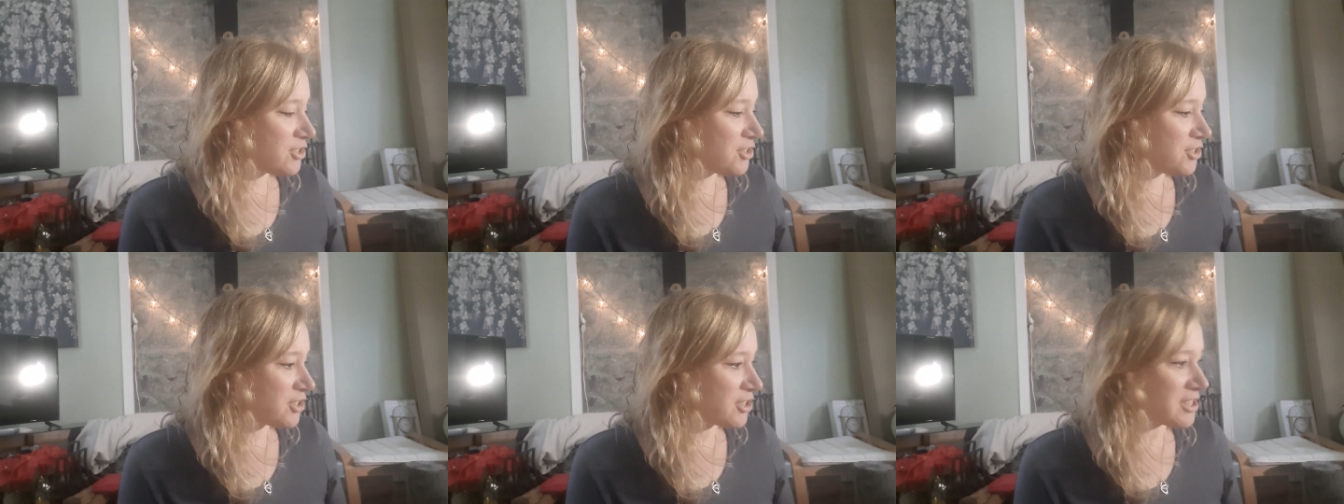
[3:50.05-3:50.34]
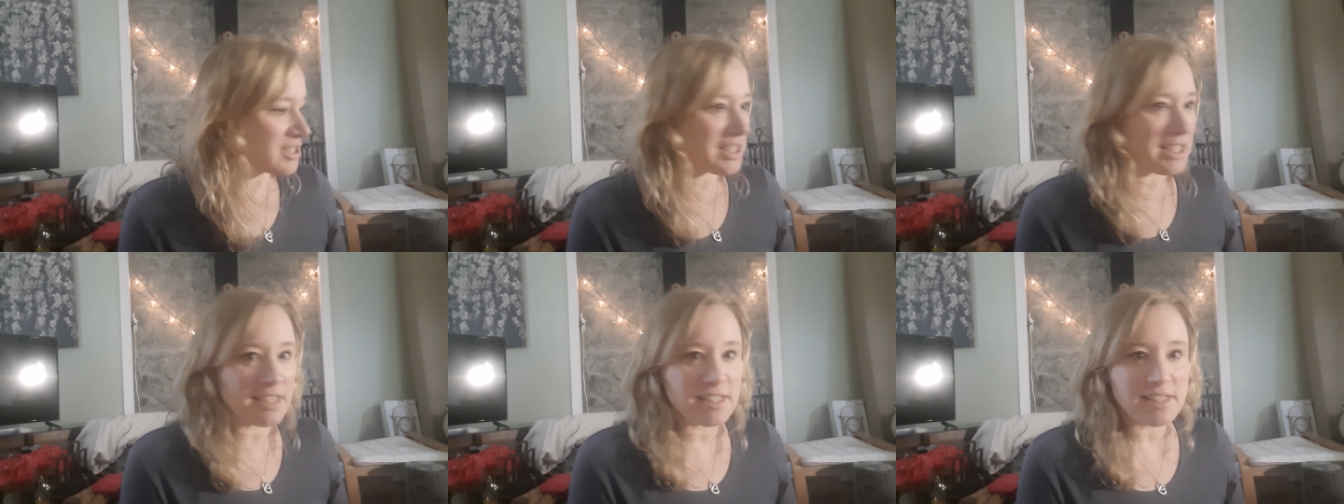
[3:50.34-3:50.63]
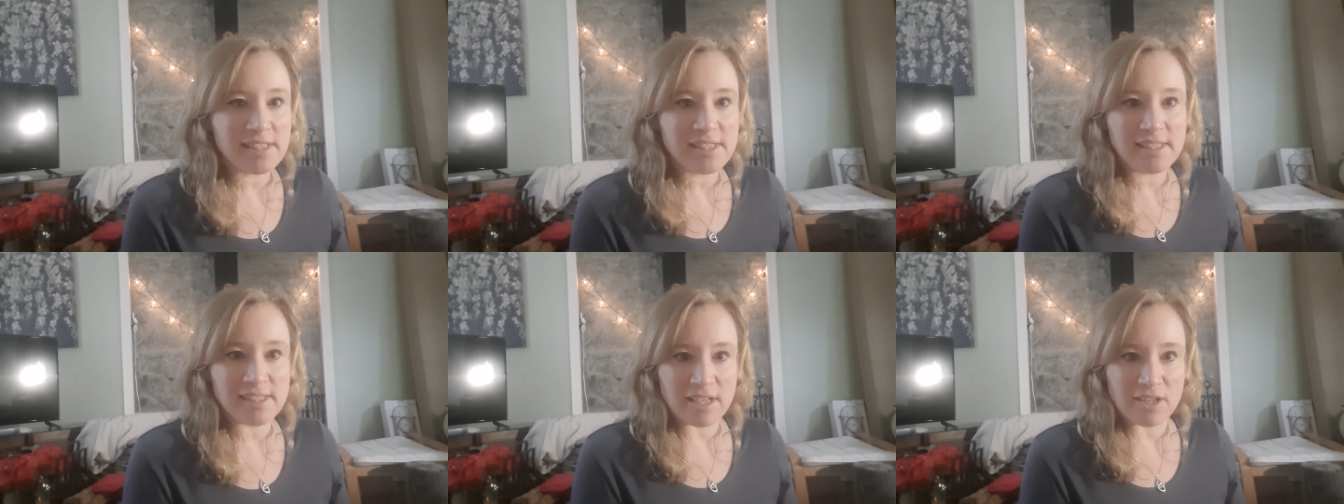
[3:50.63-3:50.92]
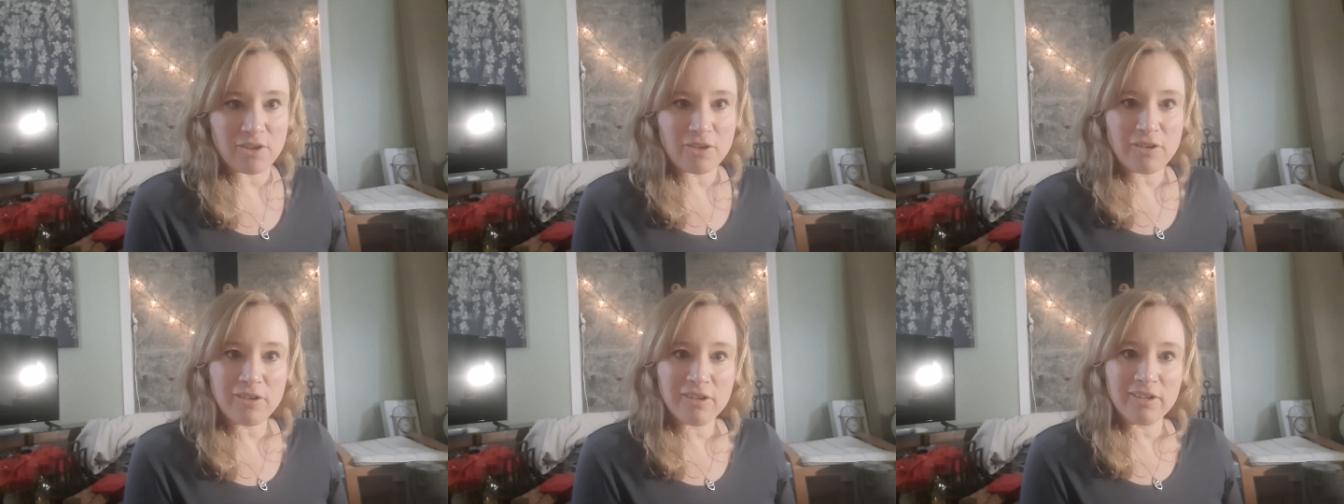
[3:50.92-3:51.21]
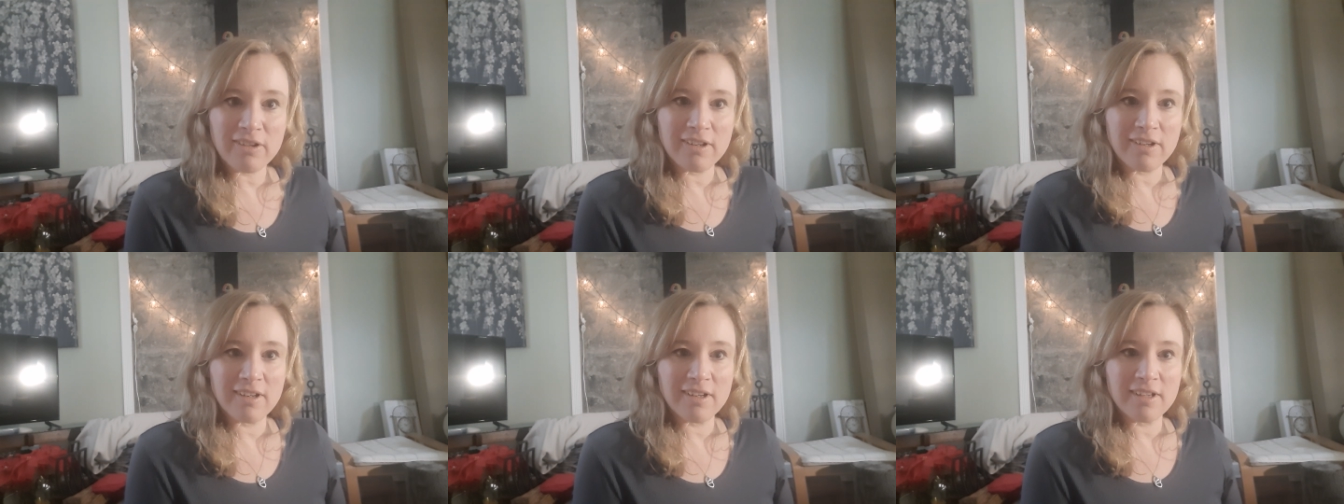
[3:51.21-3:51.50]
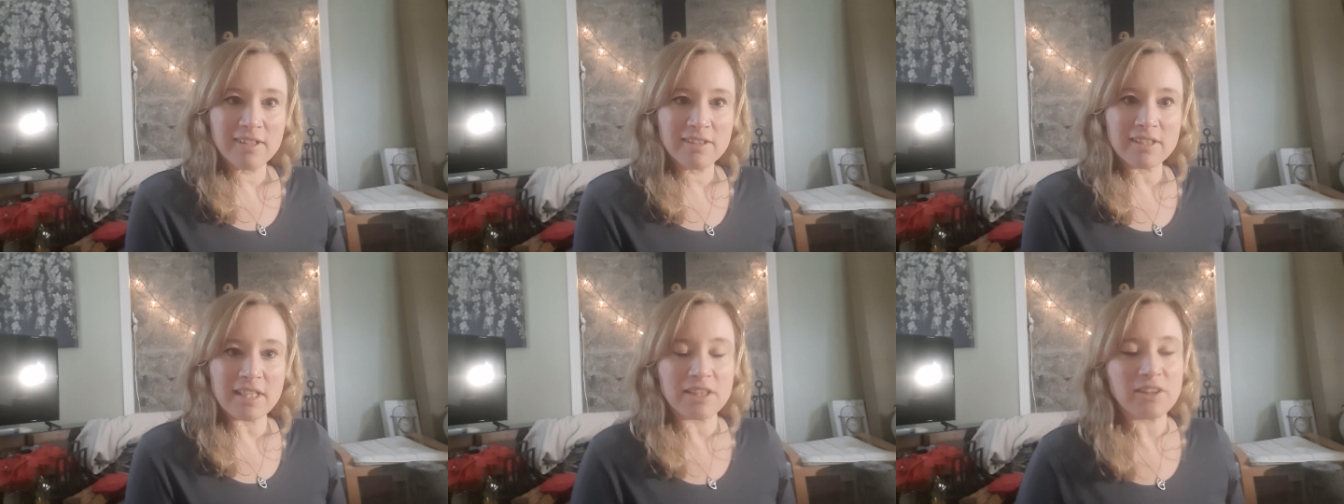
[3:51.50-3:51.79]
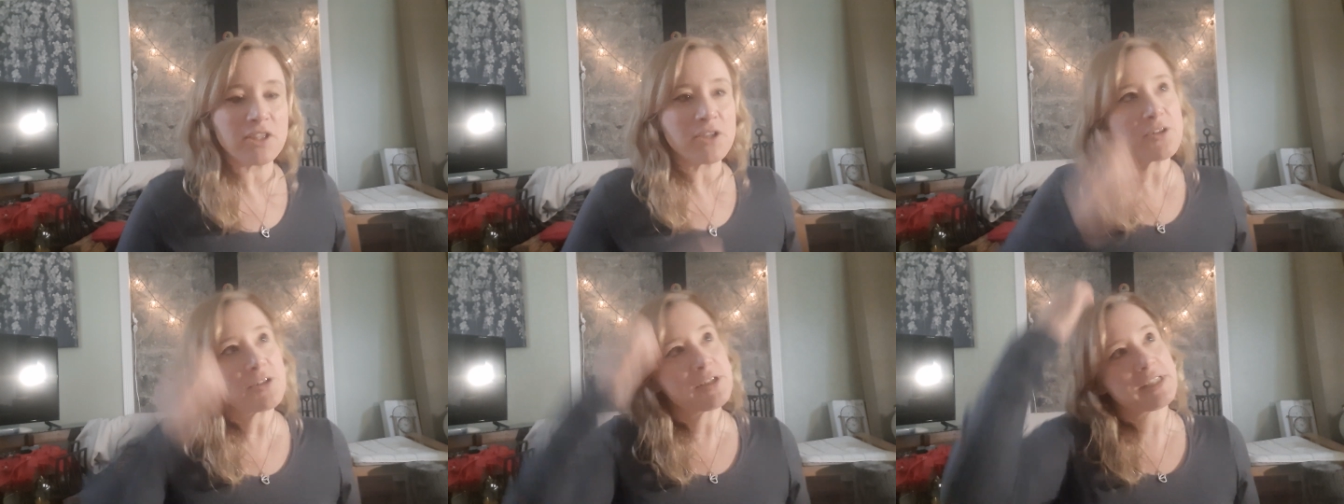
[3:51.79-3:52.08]
just consider
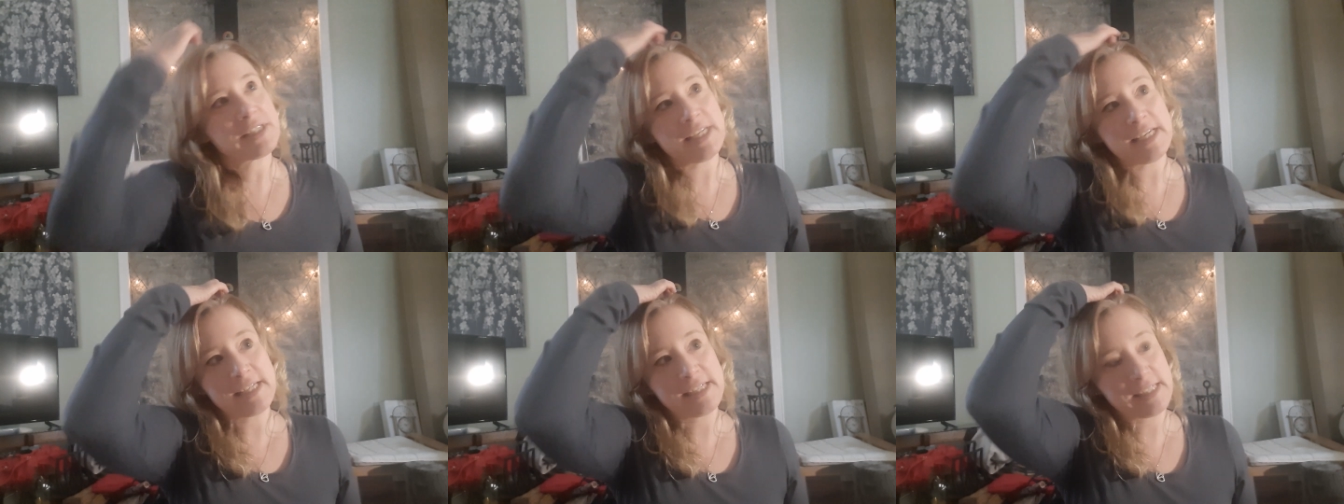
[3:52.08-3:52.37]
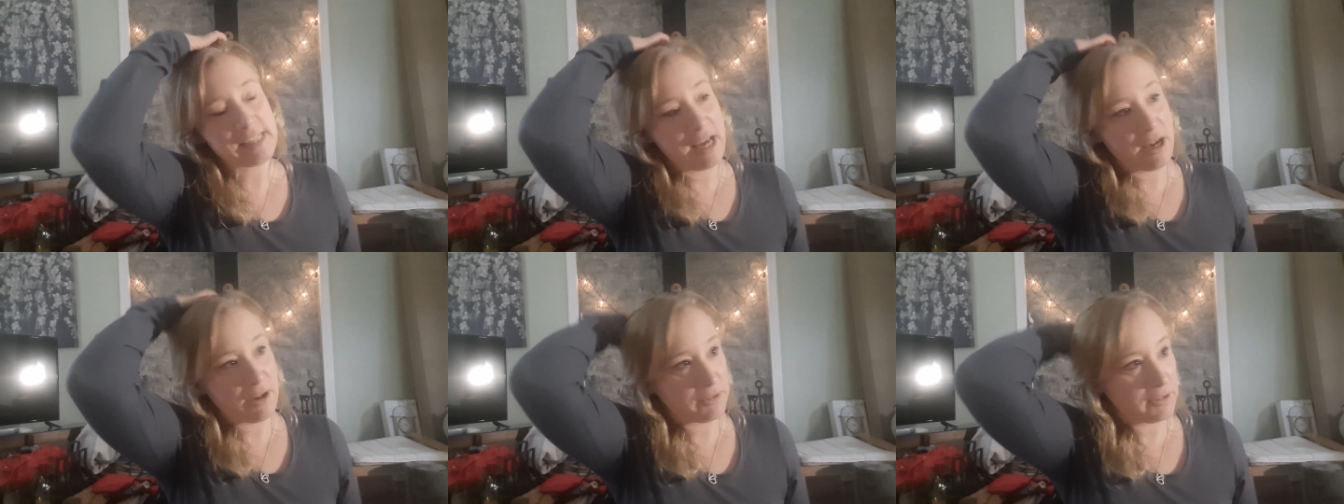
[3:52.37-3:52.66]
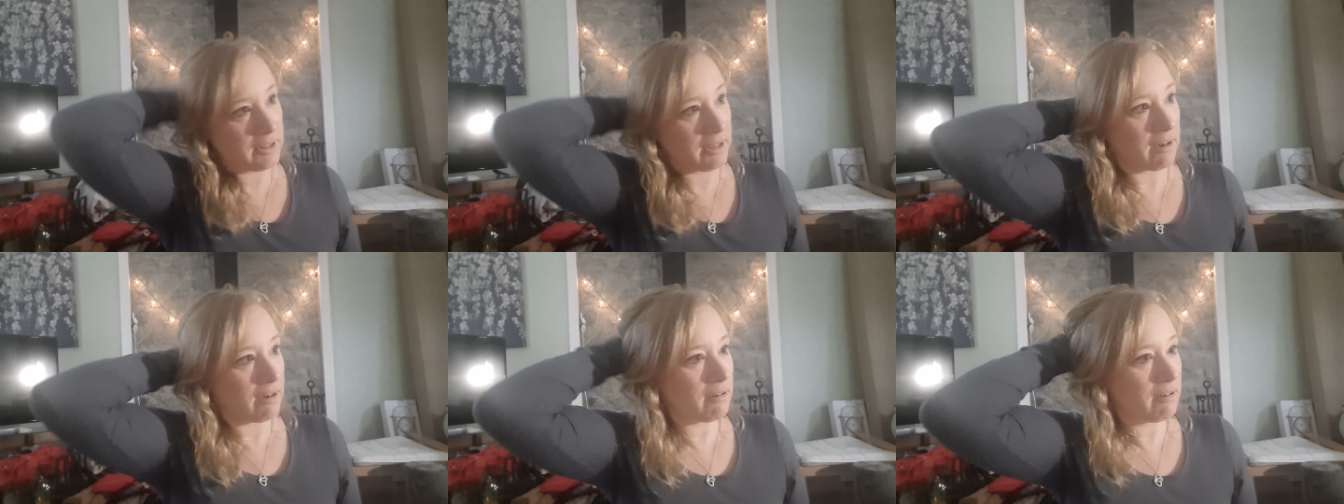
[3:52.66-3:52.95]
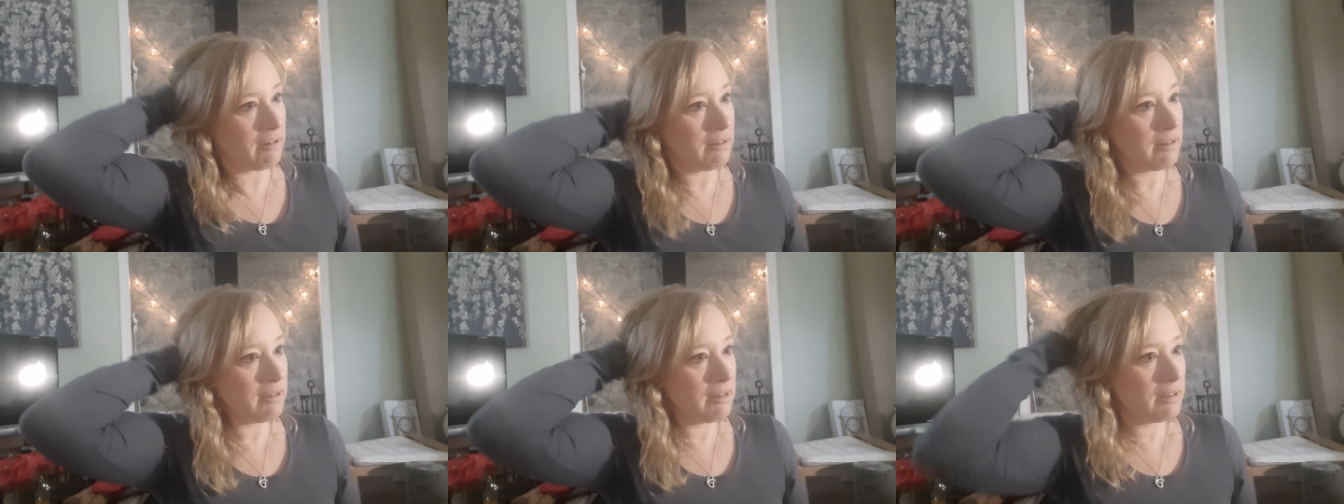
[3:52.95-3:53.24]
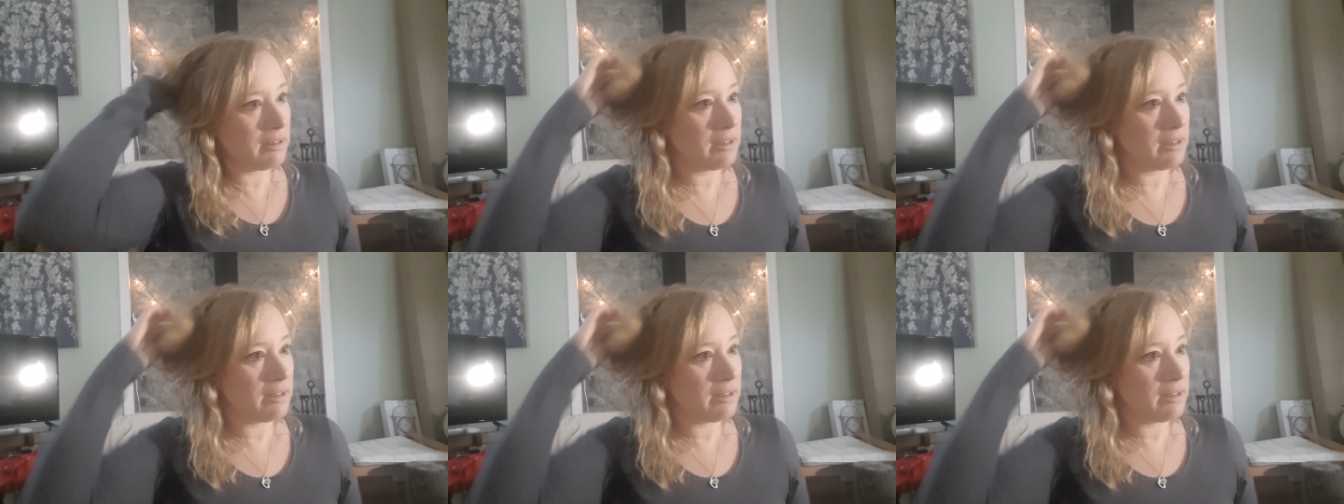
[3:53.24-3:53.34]
that there's things out there.